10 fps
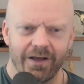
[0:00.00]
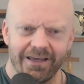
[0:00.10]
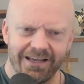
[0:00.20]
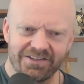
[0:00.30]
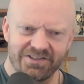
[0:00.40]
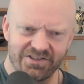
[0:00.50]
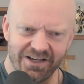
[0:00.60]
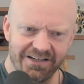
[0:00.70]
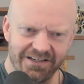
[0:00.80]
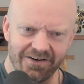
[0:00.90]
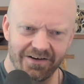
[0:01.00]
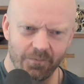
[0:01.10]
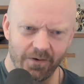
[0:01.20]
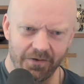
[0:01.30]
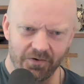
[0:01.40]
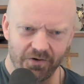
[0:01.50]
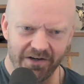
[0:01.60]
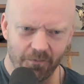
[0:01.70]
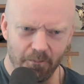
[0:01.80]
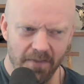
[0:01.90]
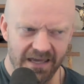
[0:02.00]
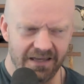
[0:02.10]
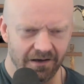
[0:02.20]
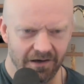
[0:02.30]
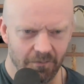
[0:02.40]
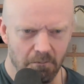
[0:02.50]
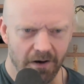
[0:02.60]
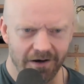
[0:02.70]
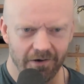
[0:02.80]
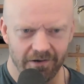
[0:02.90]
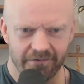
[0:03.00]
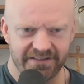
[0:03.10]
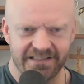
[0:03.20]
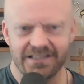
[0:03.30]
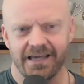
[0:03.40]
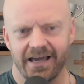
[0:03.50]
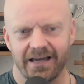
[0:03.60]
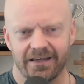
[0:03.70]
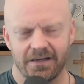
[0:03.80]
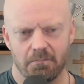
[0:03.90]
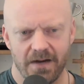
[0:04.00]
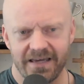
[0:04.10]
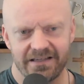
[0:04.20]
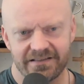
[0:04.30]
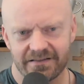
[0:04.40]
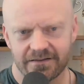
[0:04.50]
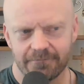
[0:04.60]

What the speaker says: In a study on where they were trying to make a model of celiac in mice,